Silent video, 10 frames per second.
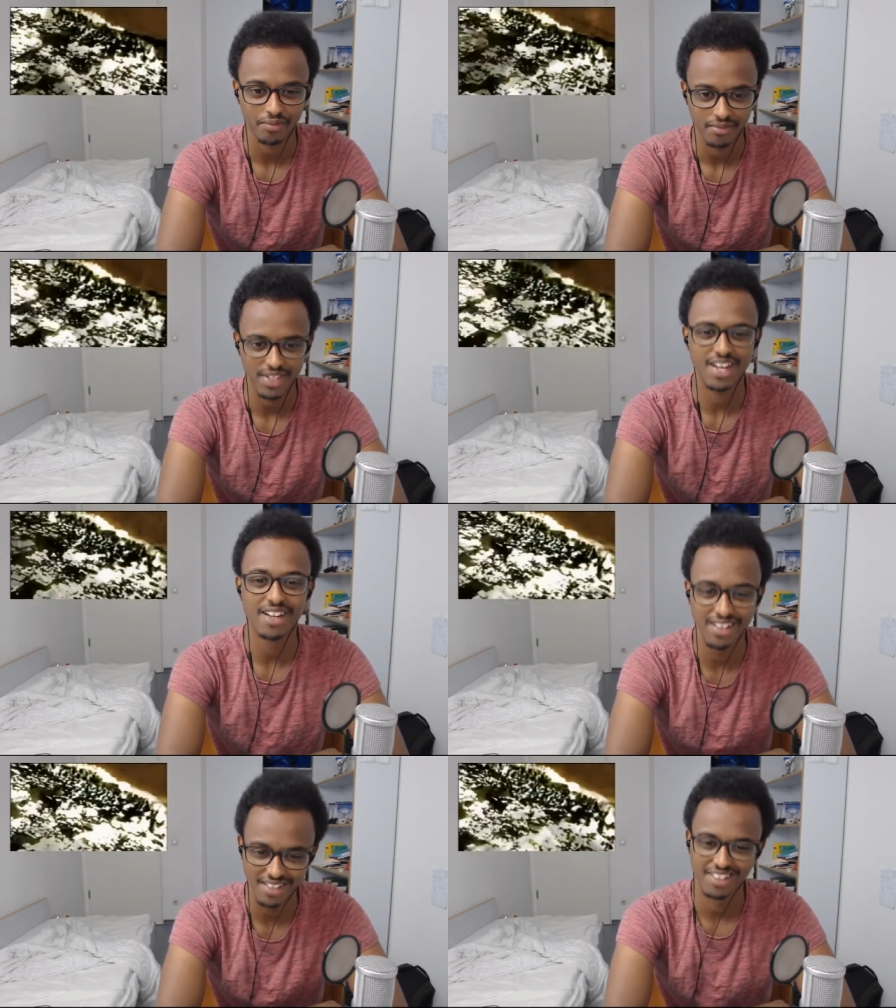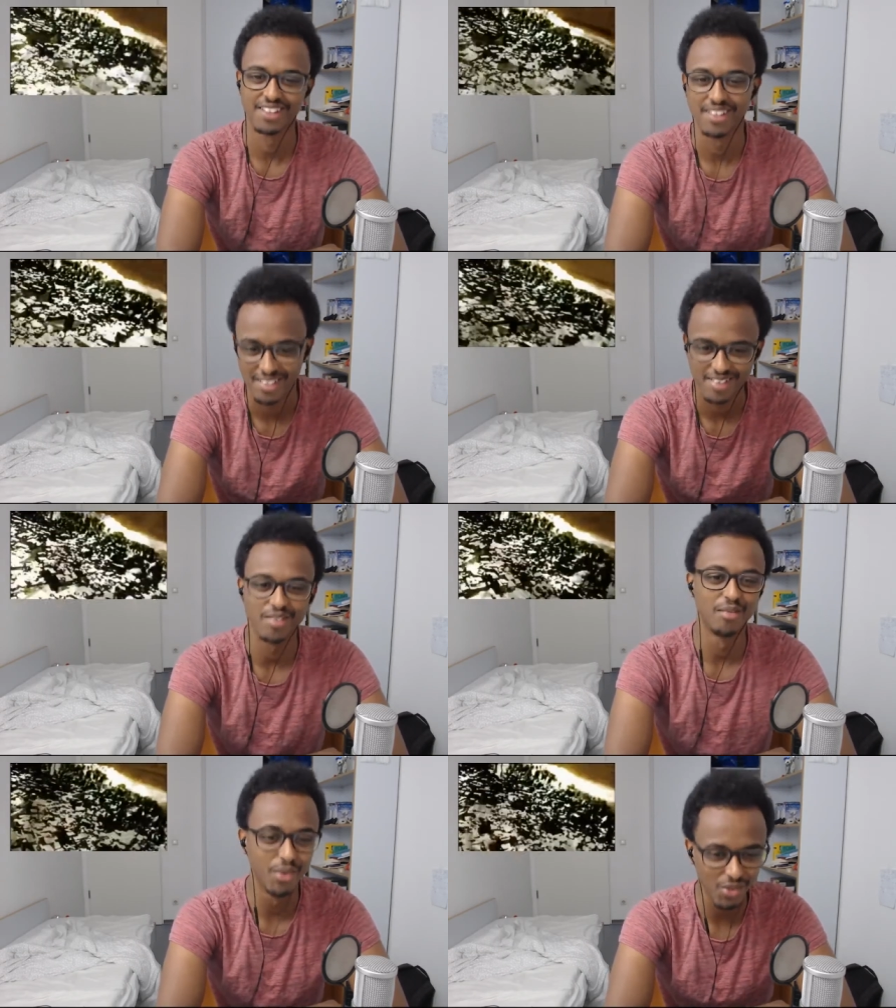And
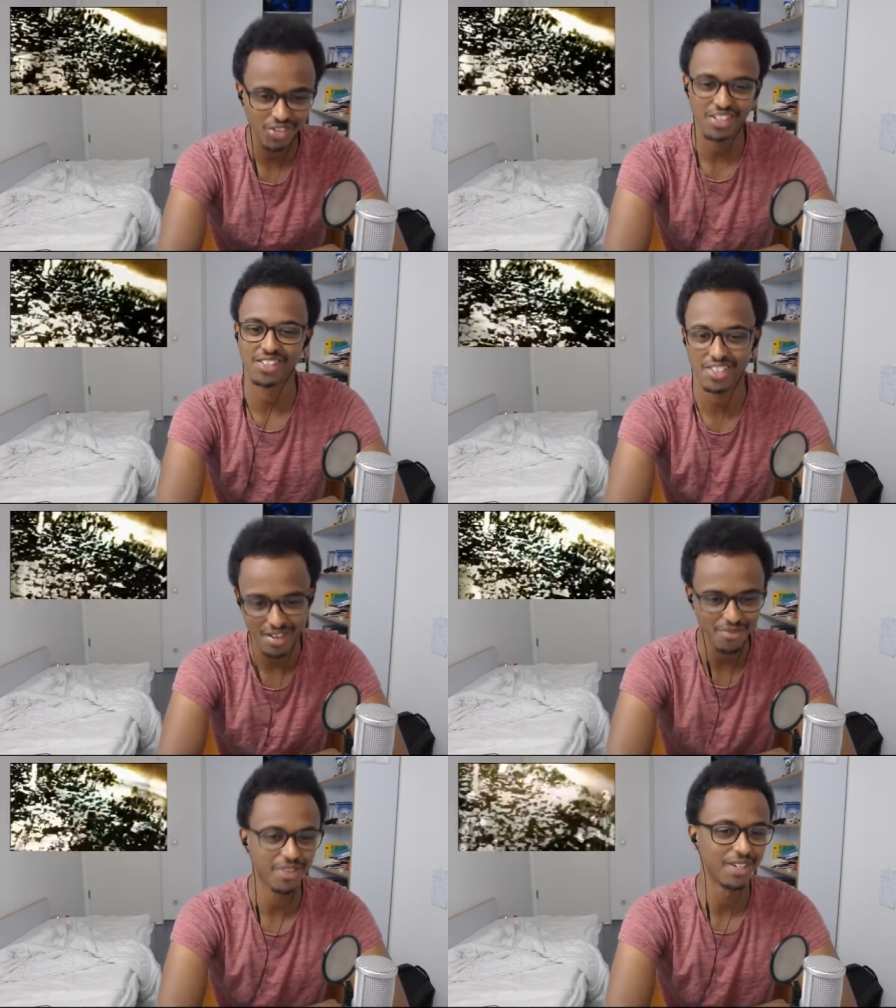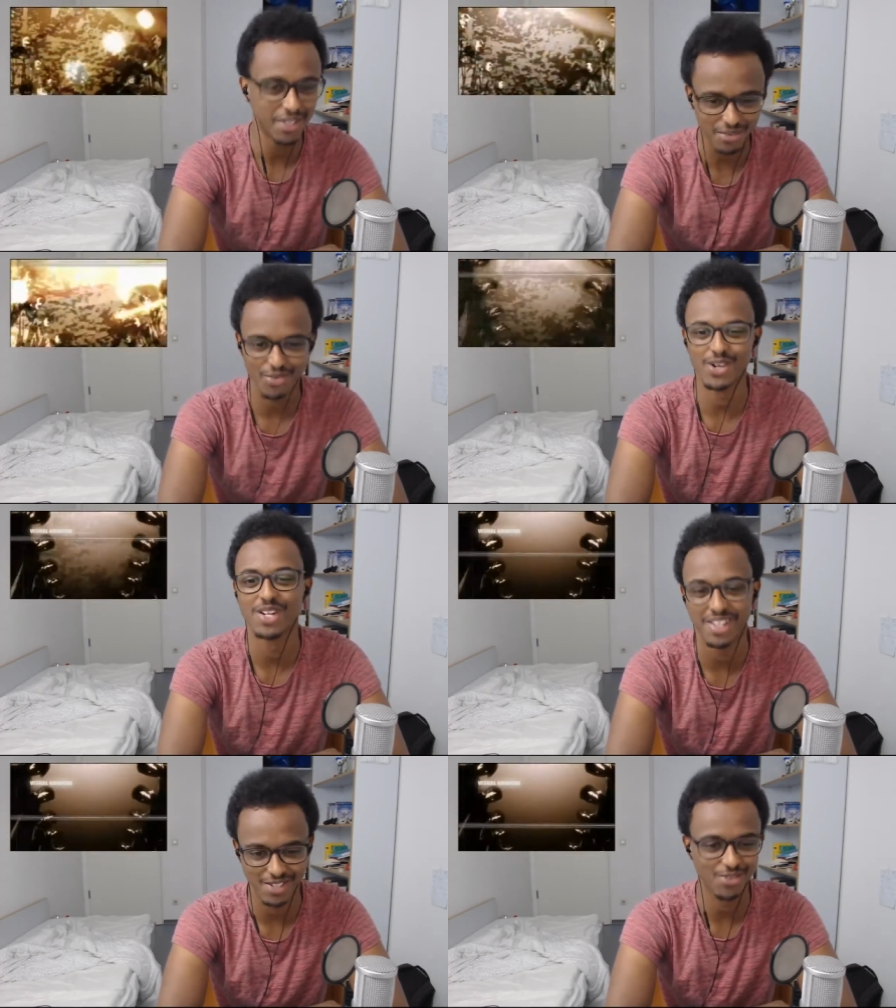the music is something different
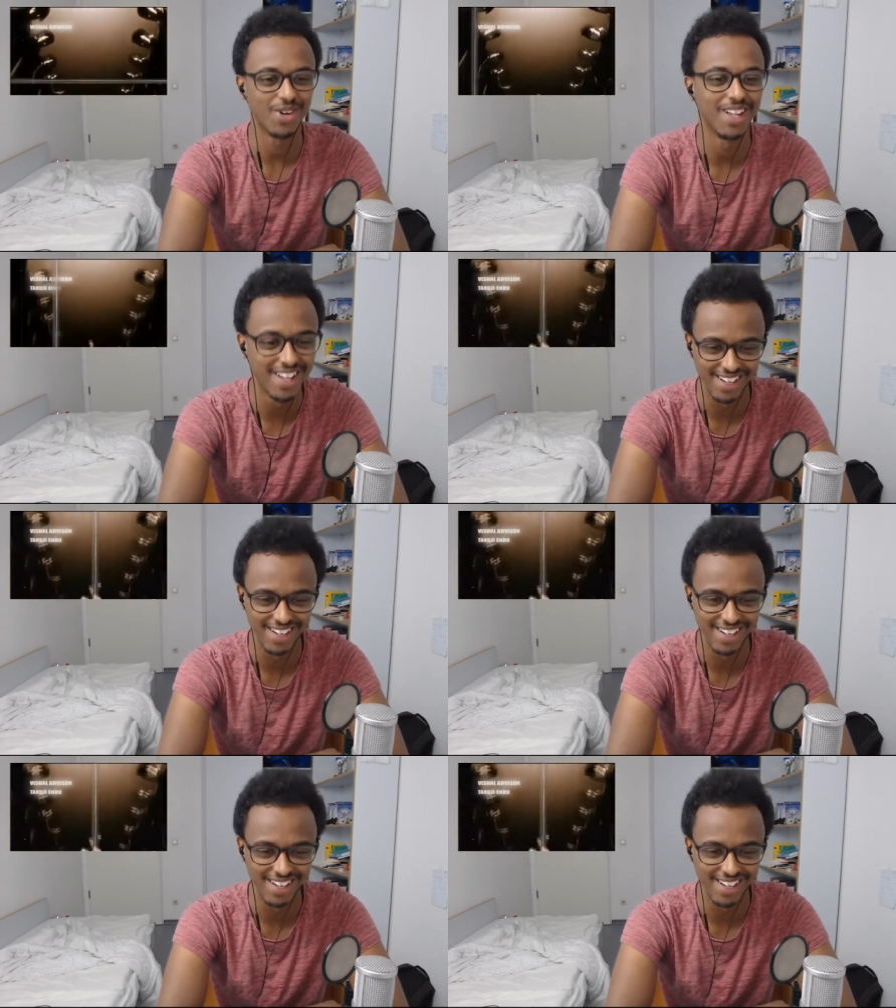as well.